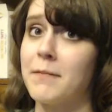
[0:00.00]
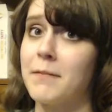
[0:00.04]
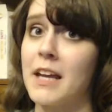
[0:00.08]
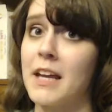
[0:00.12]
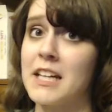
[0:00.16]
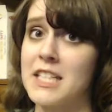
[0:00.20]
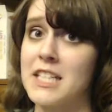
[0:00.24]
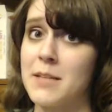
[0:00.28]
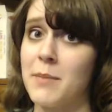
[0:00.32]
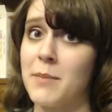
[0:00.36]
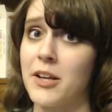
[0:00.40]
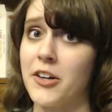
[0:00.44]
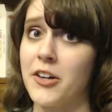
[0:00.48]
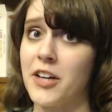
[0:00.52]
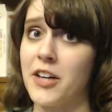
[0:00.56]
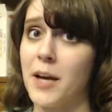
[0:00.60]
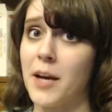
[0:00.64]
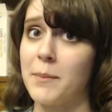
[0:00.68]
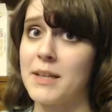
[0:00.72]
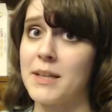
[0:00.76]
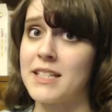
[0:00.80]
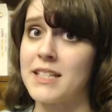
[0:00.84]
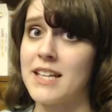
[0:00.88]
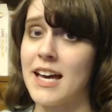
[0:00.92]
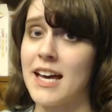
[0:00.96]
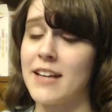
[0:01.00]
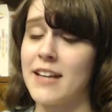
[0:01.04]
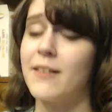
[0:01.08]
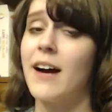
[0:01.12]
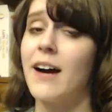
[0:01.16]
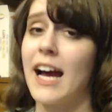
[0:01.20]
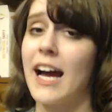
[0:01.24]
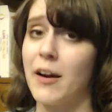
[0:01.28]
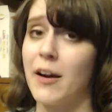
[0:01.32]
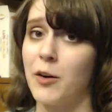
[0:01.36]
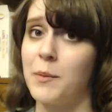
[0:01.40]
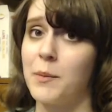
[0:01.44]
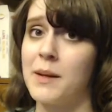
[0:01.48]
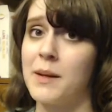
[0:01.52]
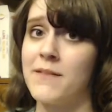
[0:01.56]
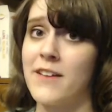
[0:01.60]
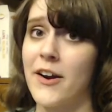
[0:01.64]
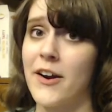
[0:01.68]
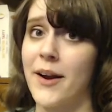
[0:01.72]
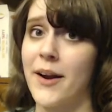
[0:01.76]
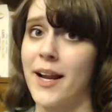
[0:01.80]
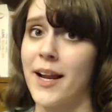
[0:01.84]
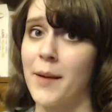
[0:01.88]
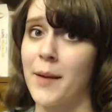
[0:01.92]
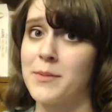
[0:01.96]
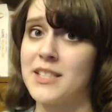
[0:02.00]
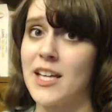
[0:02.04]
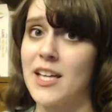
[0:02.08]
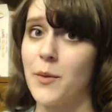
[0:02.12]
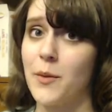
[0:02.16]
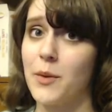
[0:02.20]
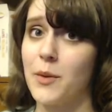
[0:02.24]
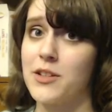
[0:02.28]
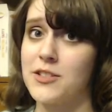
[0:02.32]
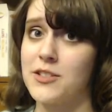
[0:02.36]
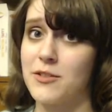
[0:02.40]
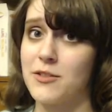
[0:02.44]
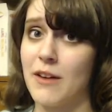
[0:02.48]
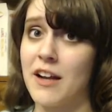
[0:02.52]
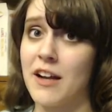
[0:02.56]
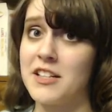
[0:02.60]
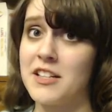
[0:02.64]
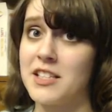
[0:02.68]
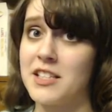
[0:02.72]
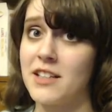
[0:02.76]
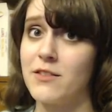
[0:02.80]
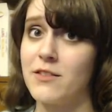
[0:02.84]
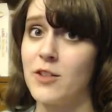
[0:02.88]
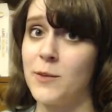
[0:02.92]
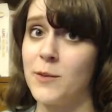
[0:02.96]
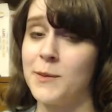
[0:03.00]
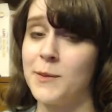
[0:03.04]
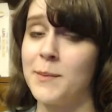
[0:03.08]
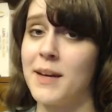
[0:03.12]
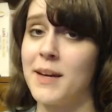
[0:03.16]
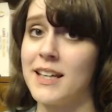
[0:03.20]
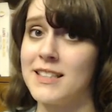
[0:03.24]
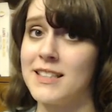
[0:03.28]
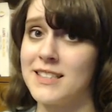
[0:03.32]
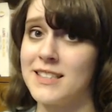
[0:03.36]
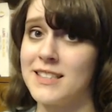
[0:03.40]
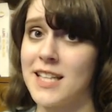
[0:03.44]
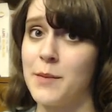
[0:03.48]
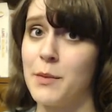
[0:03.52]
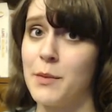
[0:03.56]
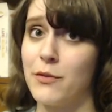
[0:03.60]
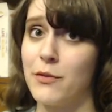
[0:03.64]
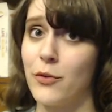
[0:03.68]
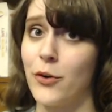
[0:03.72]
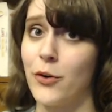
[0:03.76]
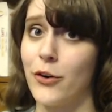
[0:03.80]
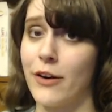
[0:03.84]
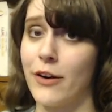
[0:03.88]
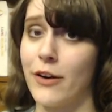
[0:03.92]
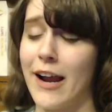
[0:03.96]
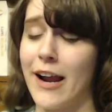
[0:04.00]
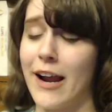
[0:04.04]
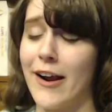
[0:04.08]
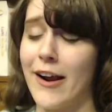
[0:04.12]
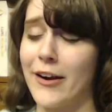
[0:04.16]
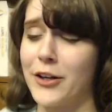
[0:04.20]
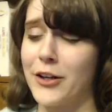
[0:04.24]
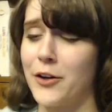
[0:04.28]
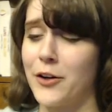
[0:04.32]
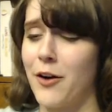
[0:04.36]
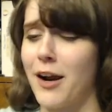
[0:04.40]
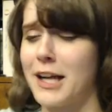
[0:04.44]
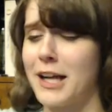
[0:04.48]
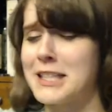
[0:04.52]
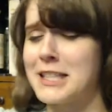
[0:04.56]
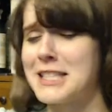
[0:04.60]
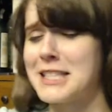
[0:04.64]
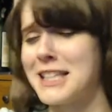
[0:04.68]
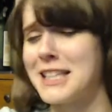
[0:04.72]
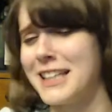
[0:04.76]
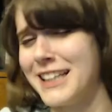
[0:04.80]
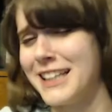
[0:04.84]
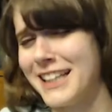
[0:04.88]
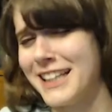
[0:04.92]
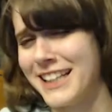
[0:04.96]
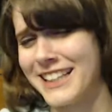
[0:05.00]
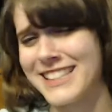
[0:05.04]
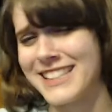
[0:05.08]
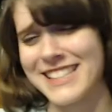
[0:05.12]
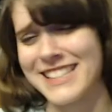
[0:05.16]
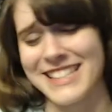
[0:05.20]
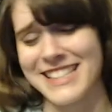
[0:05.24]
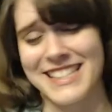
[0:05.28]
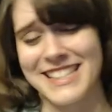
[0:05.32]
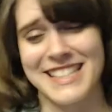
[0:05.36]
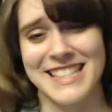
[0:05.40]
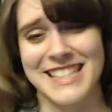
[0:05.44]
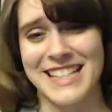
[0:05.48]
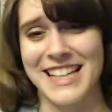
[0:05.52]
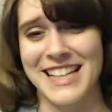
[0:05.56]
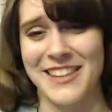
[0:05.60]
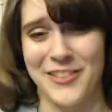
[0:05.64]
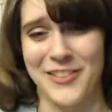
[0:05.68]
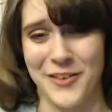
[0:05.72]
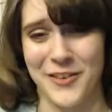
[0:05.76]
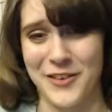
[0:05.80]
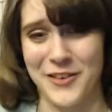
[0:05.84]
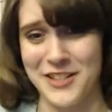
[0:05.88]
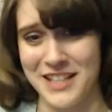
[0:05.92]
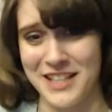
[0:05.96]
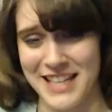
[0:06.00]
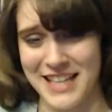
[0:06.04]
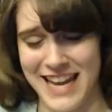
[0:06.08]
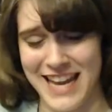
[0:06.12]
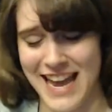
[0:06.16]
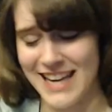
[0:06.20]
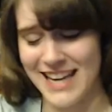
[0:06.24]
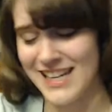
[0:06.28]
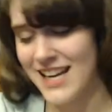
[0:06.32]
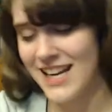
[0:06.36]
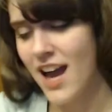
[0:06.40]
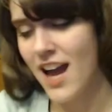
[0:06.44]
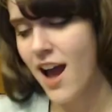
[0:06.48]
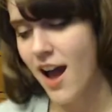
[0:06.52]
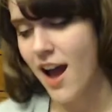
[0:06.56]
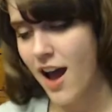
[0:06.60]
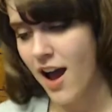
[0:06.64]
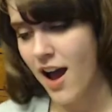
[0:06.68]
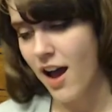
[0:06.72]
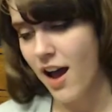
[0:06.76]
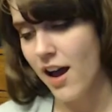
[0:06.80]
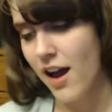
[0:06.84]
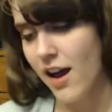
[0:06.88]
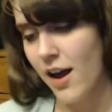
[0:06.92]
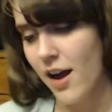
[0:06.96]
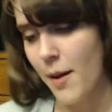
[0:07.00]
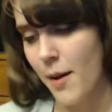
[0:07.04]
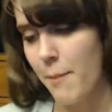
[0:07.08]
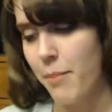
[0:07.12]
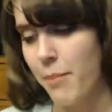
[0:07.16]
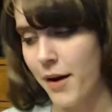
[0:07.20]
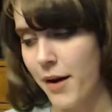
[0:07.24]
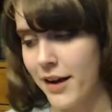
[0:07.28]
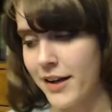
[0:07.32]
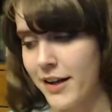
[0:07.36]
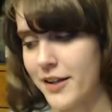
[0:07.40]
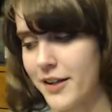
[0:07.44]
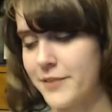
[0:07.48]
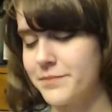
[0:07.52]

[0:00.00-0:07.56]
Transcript: She better not be dead. I will be very upset with Sorachi if Nobume is dead before her character arc is seen through to the end. But